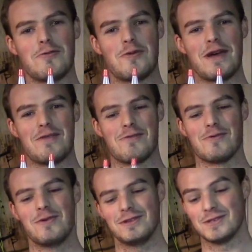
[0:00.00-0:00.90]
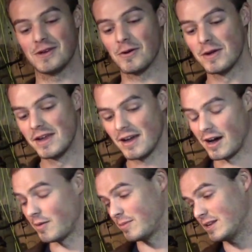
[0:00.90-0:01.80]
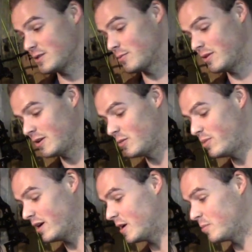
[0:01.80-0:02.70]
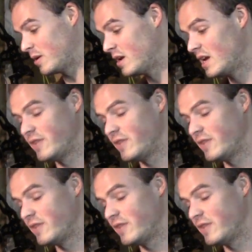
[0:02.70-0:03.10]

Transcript: way through it so um, that's a really good pickup and